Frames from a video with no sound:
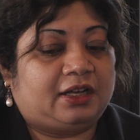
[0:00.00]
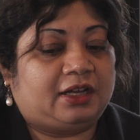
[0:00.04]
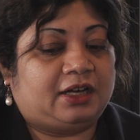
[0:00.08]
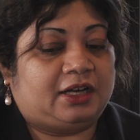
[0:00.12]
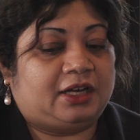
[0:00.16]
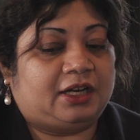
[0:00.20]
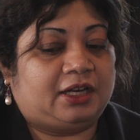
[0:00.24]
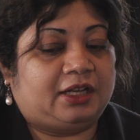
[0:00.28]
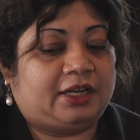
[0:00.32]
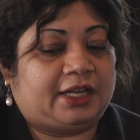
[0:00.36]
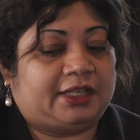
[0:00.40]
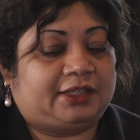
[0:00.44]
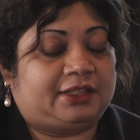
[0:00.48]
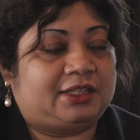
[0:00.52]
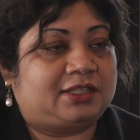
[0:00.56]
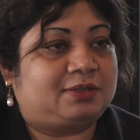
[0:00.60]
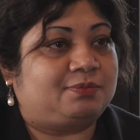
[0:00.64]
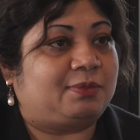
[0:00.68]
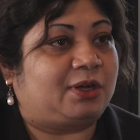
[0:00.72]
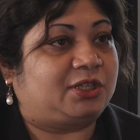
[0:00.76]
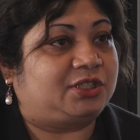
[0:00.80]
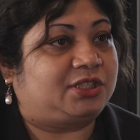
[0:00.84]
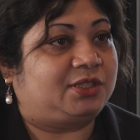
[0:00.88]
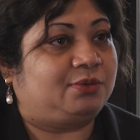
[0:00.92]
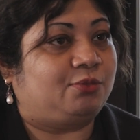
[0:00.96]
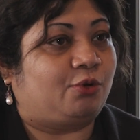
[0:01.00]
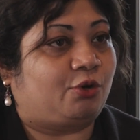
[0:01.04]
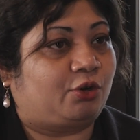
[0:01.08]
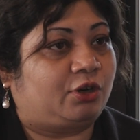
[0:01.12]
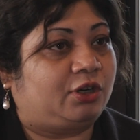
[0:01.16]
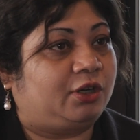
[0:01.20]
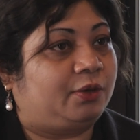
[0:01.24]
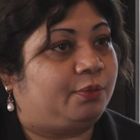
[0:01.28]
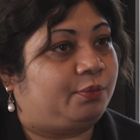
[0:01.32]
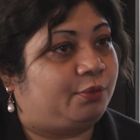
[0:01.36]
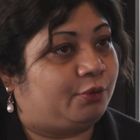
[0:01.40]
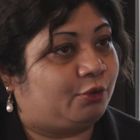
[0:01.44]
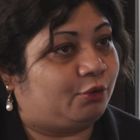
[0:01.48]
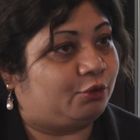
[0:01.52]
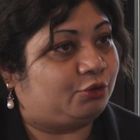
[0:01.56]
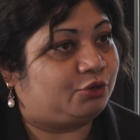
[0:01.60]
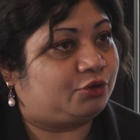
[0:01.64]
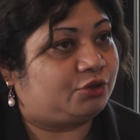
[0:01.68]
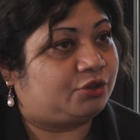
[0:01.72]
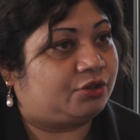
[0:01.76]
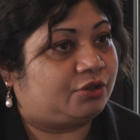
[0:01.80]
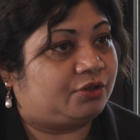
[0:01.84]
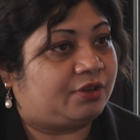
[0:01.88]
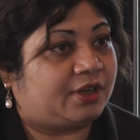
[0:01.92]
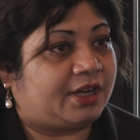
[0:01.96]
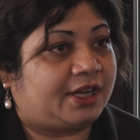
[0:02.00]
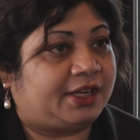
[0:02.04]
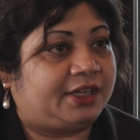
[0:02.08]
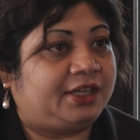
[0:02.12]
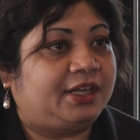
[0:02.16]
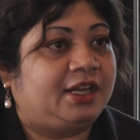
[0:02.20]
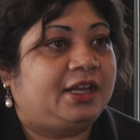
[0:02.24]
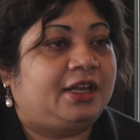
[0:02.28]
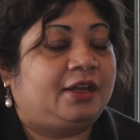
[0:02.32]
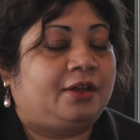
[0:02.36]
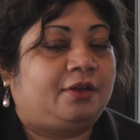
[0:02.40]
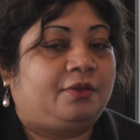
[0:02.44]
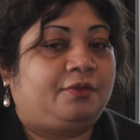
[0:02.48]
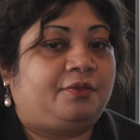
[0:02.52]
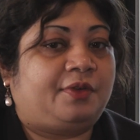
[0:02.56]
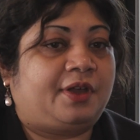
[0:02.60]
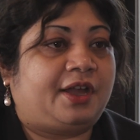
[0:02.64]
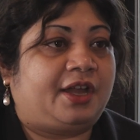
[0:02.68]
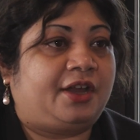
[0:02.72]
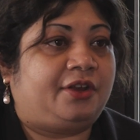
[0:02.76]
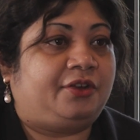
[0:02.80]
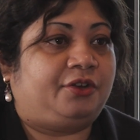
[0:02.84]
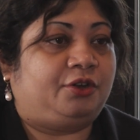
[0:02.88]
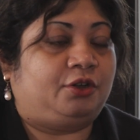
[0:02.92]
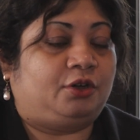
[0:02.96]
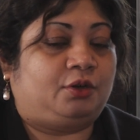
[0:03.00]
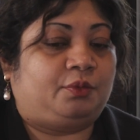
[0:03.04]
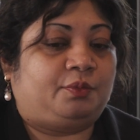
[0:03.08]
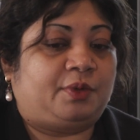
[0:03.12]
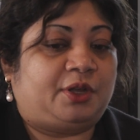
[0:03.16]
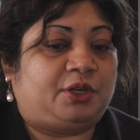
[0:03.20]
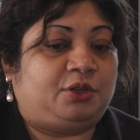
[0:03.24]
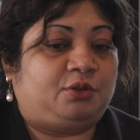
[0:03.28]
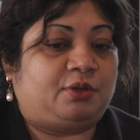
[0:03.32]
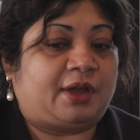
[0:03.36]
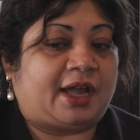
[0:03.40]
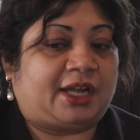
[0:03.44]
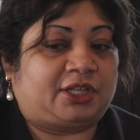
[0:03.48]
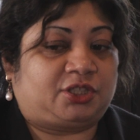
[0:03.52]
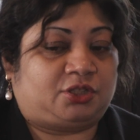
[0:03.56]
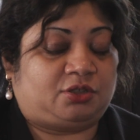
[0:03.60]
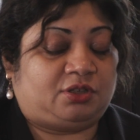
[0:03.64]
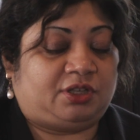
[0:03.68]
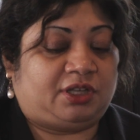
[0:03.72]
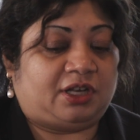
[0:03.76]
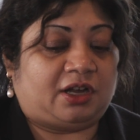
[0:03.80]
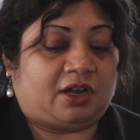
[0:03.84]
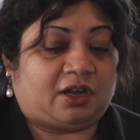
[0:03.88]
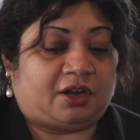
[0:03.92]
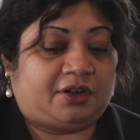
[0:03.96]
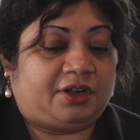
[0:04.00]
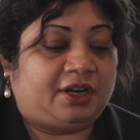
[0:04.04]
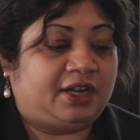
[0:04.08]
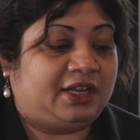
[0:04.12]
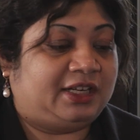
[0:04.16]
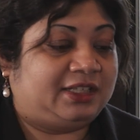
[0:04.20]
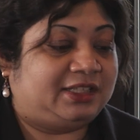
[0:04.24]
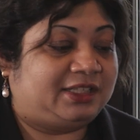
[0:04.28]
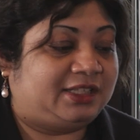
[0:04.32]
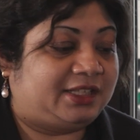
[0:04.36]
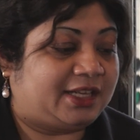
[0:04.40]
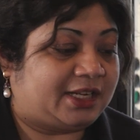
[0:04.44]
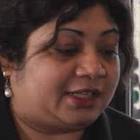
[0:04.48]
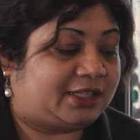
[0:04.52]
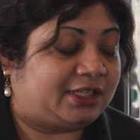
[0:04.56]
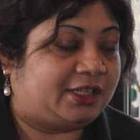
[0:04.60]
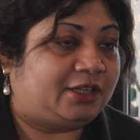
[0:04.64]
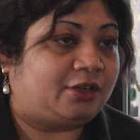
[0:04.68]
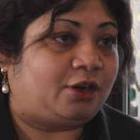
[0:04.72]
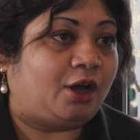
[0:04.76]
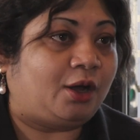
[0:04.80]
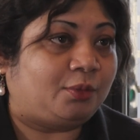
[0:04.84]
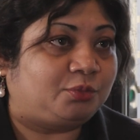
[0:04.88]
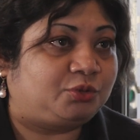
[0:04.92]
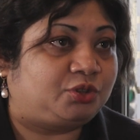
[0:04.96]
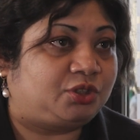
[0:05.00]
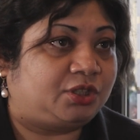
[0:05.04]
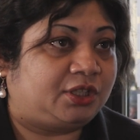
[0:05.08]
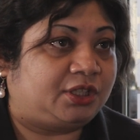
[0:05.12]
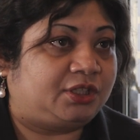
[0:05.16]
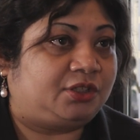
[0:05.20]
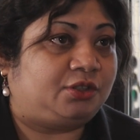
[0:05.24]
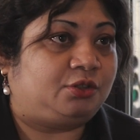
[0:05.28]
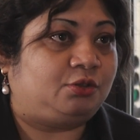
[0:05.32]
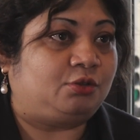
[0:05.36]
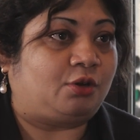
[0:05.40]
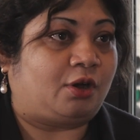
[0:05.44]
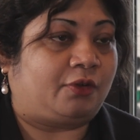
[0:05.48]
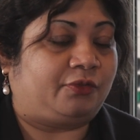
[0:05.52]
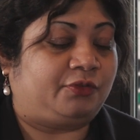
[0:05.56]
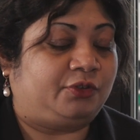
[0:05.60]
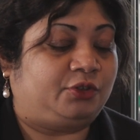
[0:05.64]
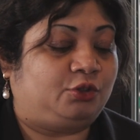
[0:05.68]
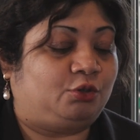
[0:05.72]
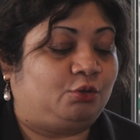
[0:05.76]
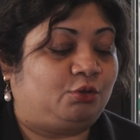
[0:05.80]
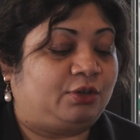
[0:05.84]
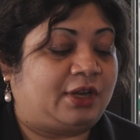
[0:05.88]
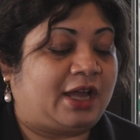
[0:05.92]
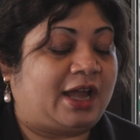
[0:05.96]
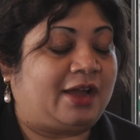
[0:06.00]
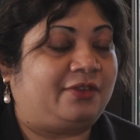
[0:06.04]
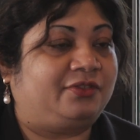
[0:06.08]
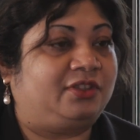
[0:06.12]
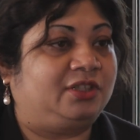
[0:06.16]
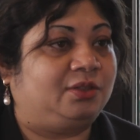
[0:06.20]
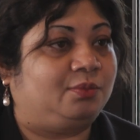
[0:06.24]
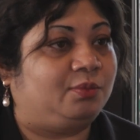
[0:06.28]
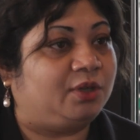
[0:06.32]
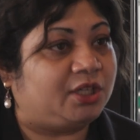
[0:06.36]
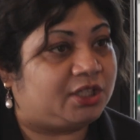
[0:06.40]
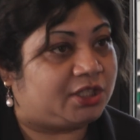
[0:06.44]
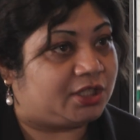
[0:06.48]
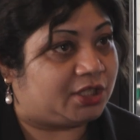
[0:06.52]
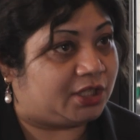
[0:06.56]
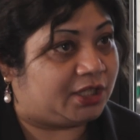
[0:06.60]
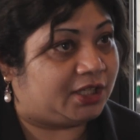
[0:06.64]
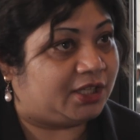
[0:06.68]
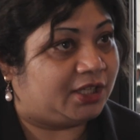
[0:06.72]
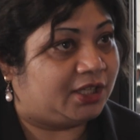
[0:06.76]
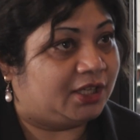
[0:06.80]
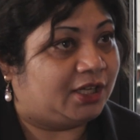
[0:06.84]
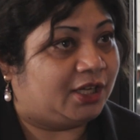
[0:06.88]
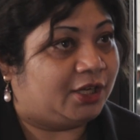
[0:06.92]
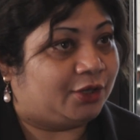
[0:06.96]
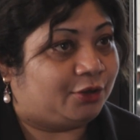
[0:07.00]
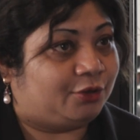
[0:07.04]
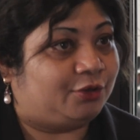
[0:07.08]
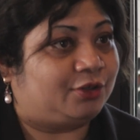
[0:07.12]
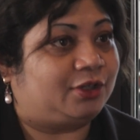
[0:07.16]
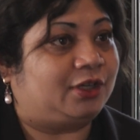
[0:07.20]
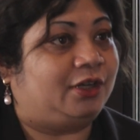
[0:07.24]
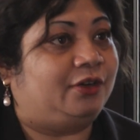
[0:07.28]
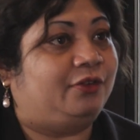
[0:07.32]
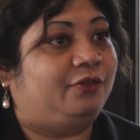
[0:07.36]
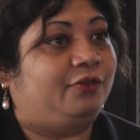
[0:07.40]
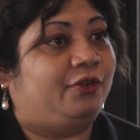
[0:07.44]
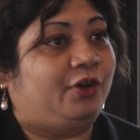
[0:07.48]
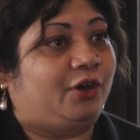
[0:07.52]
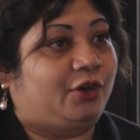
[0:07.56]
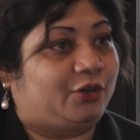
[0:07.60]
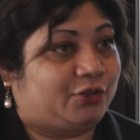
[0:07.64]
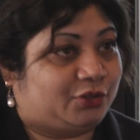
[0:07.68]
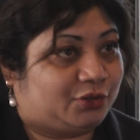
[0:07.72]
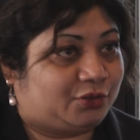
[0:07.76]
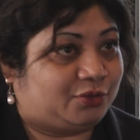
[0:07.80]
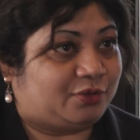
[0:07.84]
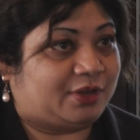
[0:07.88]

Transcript: uh, like this multimodal approach, mm -hmm. right? Where you know when you actually are detecting an object, you often don't have the ability to converse,